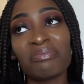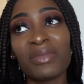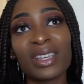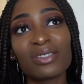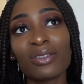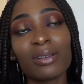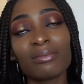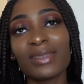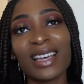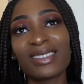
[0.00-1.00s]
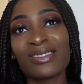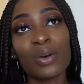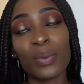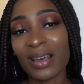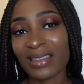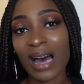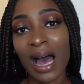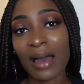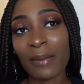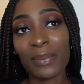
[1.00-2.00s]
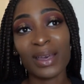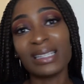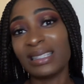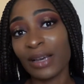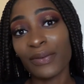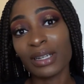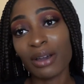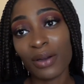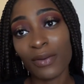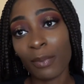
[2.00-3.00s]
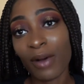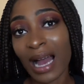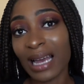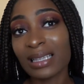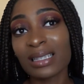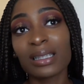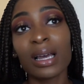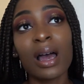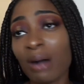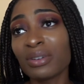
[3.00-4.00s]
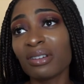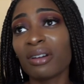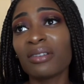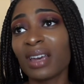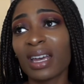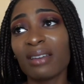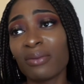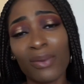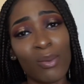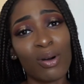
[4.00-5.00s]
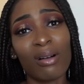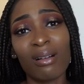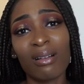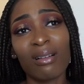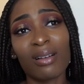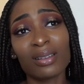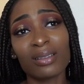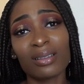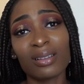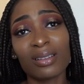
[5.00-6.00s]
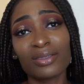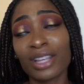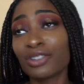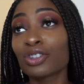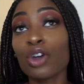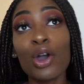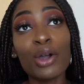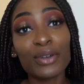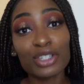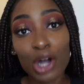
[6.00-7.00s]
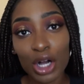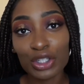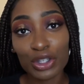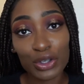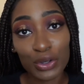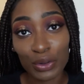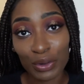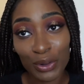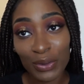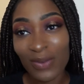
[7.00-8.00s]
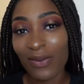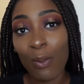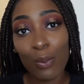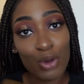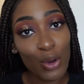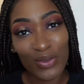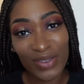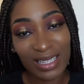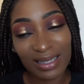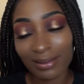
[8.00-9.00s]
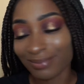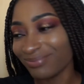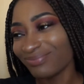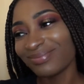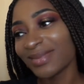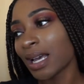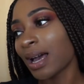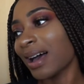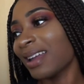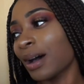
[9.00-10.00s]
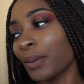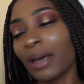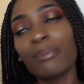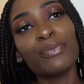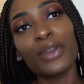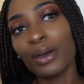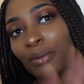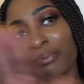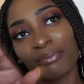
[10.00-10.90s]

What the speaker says: It's not worth the hype. It's definitely overpriced. I wouldn't go there again. For what? They're just overcharging you for no reason. Allow it. No.